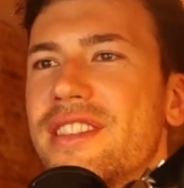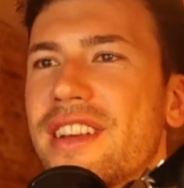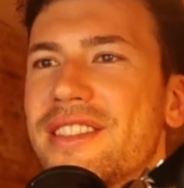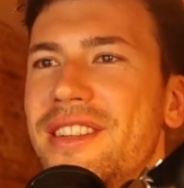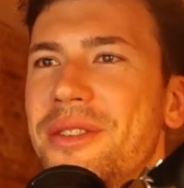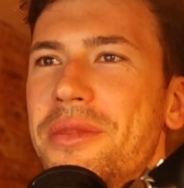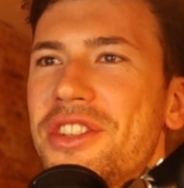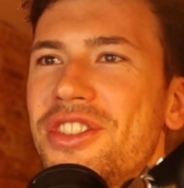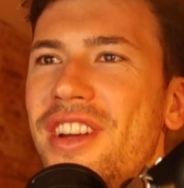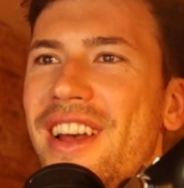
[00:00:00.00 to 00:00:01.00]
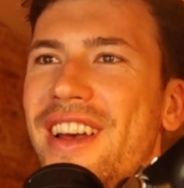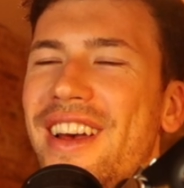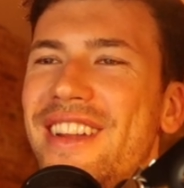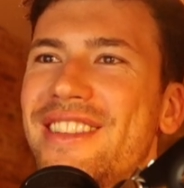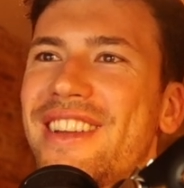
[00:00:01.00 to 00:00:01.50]
takes an image
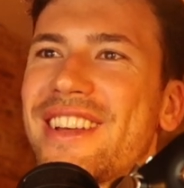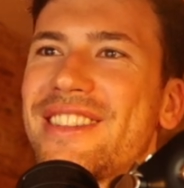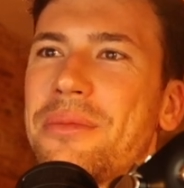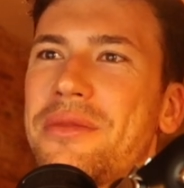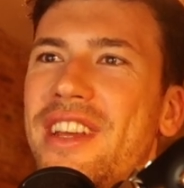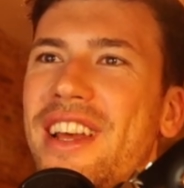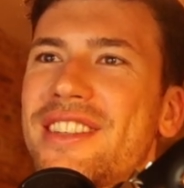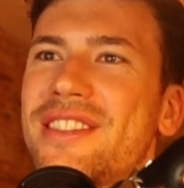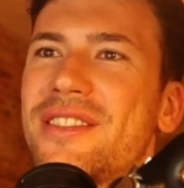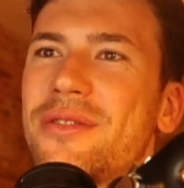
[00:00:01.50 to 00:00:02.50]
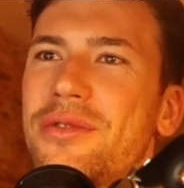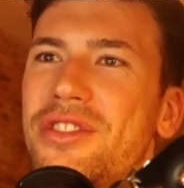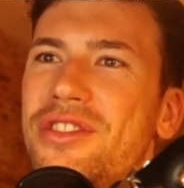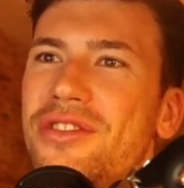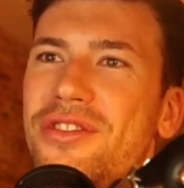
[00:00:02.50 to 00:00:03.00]
and it takes some text which
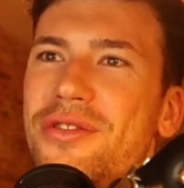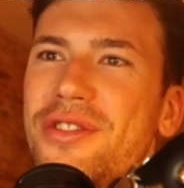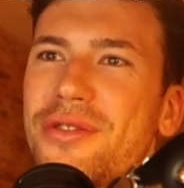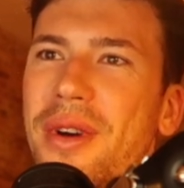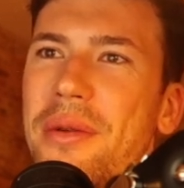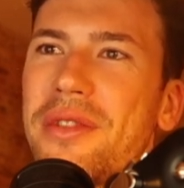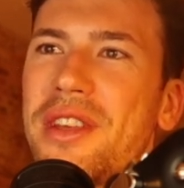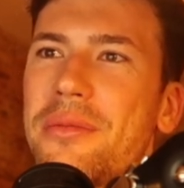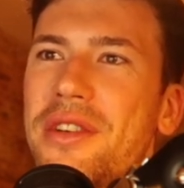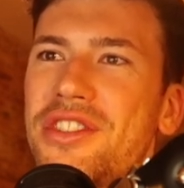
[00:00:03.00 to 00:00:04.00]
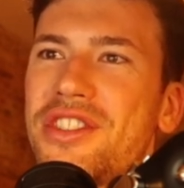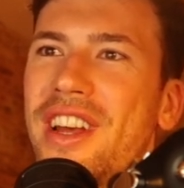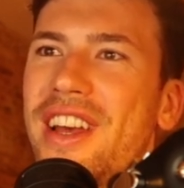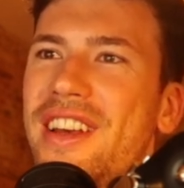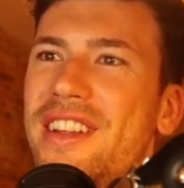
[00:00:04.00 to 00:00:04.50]
should describe the image.
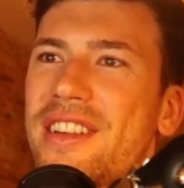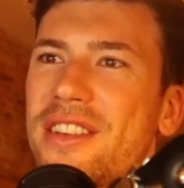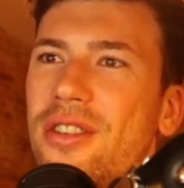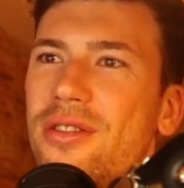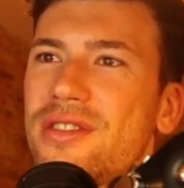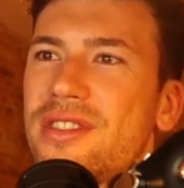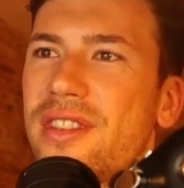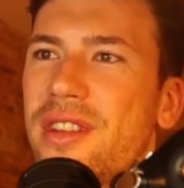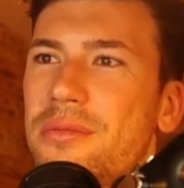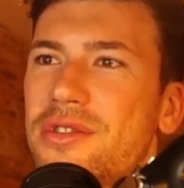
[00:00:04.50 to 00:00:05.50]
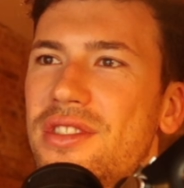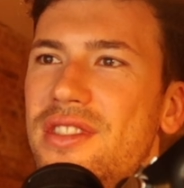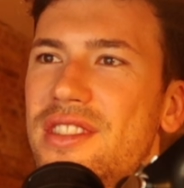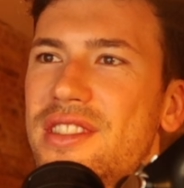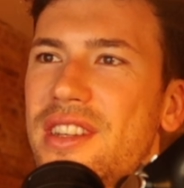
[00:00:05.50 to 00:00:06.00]
It encodes them to
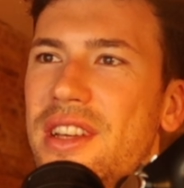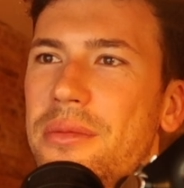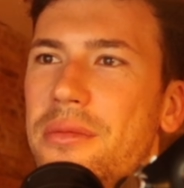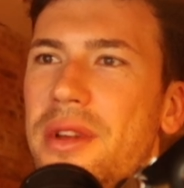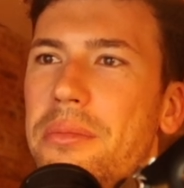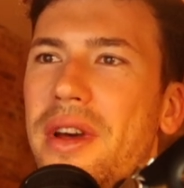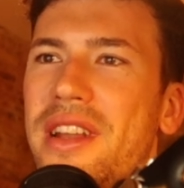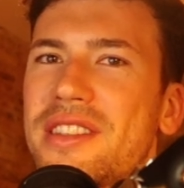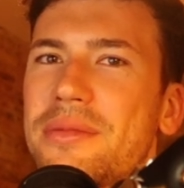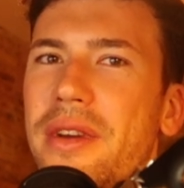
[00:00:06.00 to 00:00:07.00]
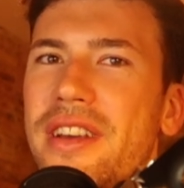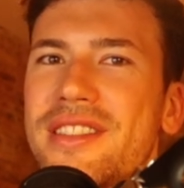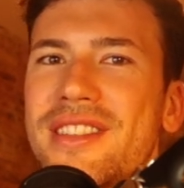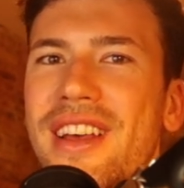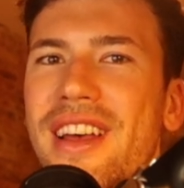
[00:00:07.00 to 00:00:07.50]
the same embedding
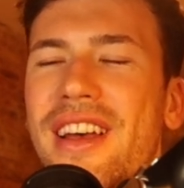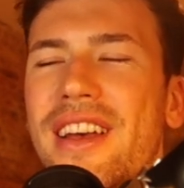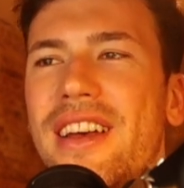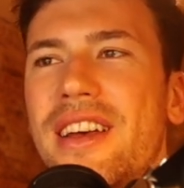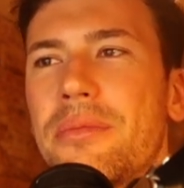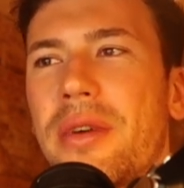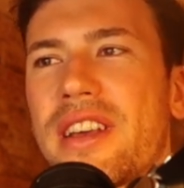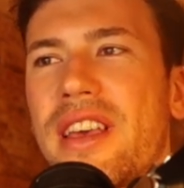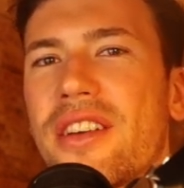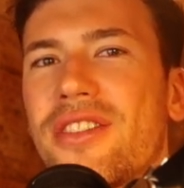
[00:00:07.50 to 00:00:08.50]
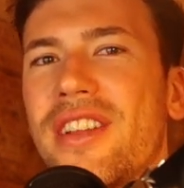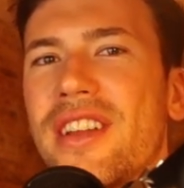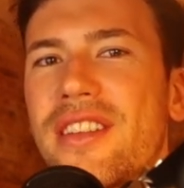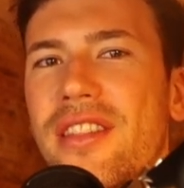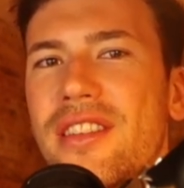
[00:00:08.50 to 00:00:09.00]
space, and by
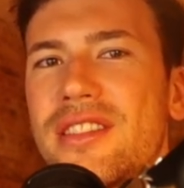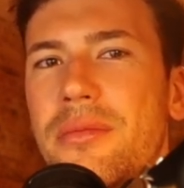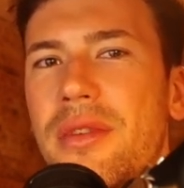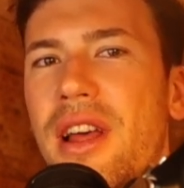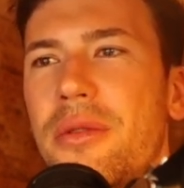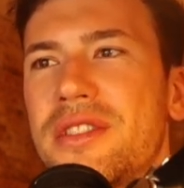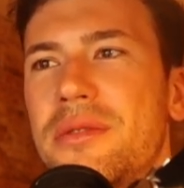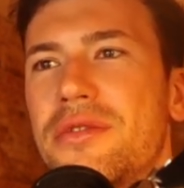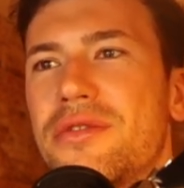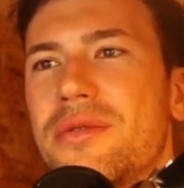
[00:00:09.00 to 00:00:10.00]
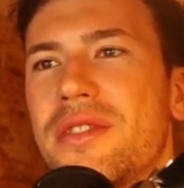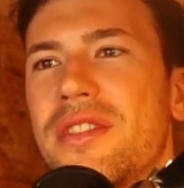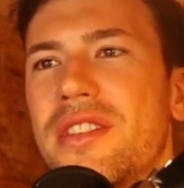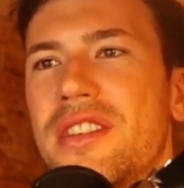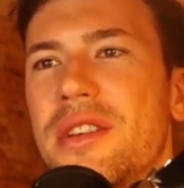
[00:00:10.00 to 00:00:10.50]
calculating the similarity
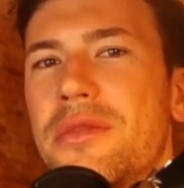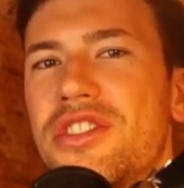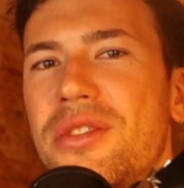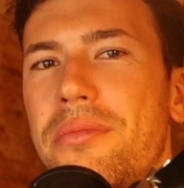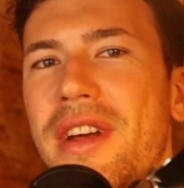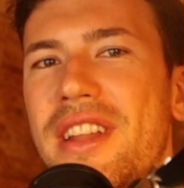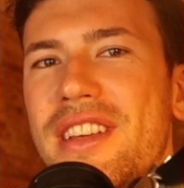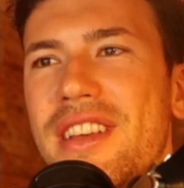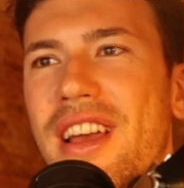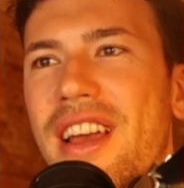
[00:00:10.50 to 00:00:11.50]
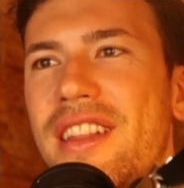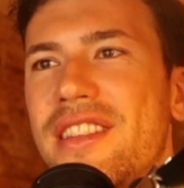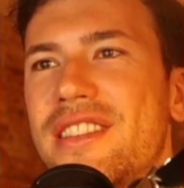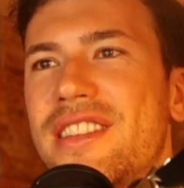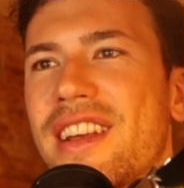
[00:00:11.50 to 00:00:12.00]
between the image embedding and
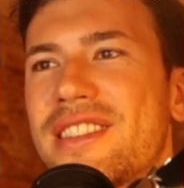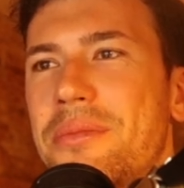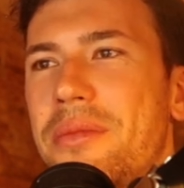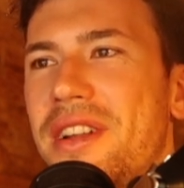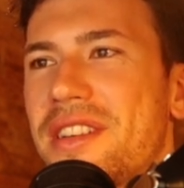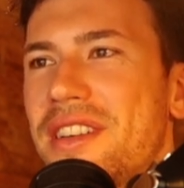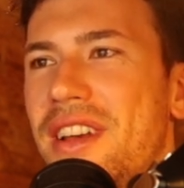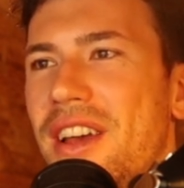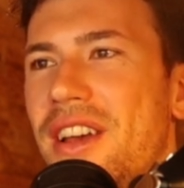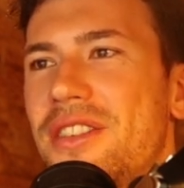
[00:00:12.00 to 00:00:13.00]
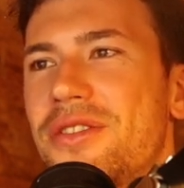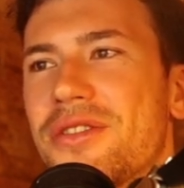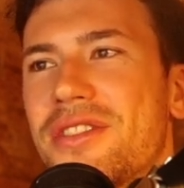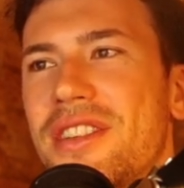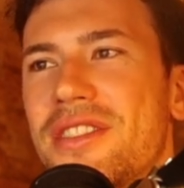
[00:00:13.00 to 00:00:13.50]
the text embedding, you
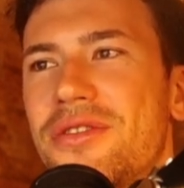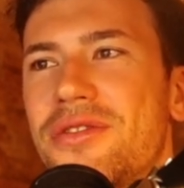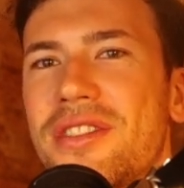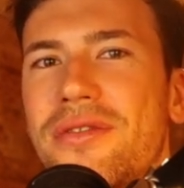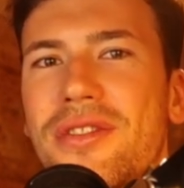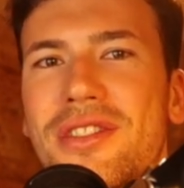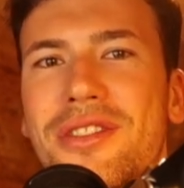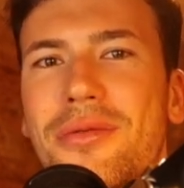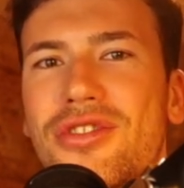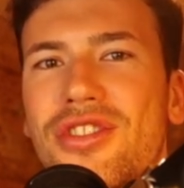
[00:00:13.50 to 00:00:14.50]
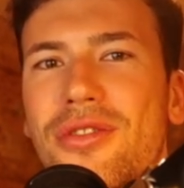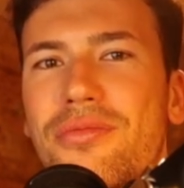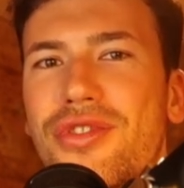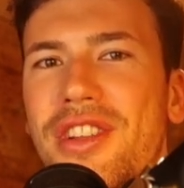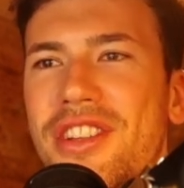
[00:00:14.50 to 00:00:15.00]
can use it for zero-shot
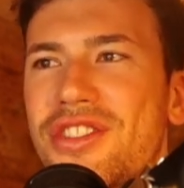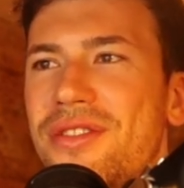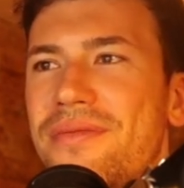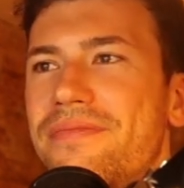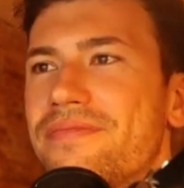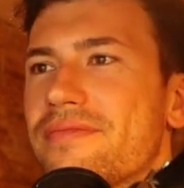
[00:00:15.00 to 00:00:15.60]
prediction.